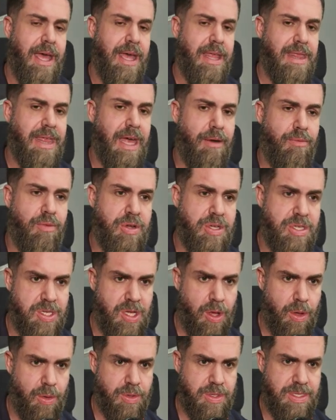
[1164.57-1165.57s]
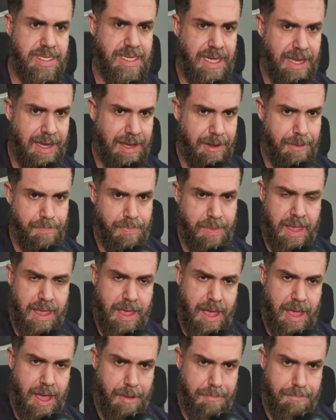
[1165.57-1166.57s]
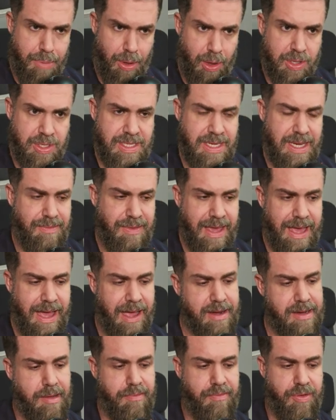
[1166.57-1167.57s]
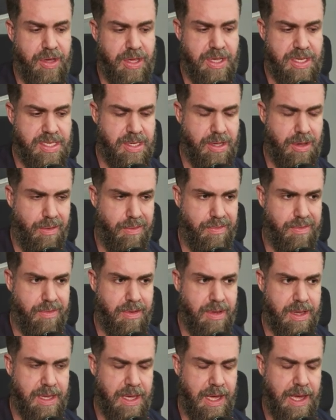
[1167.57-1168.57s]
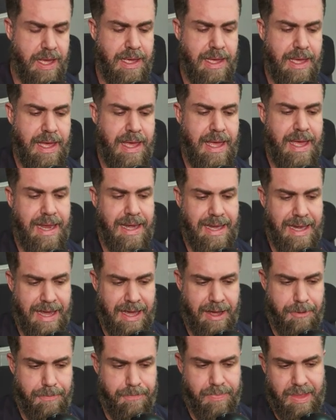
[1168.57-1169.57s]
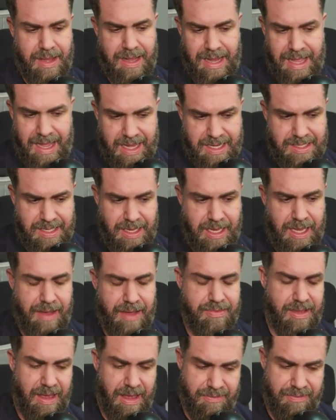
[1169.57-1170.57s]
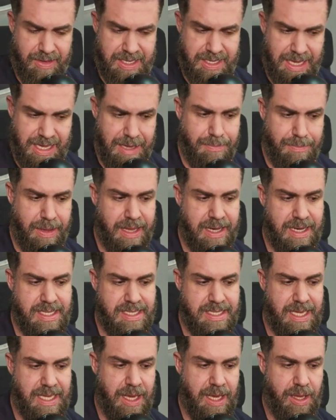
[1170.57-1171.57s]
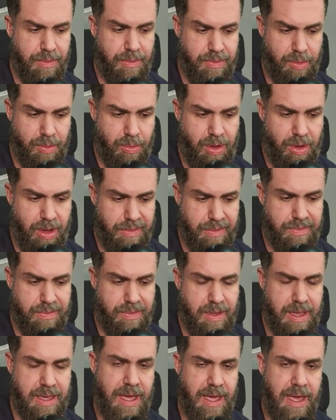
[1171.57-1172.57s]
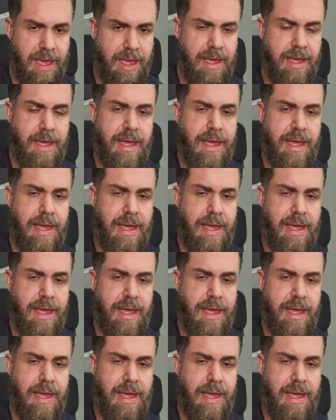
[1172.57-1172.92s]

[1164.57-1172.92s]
that results in a positive outcome for yourself. Okay. Now, lastly, you have to have a deep understanding of your wife. Okay.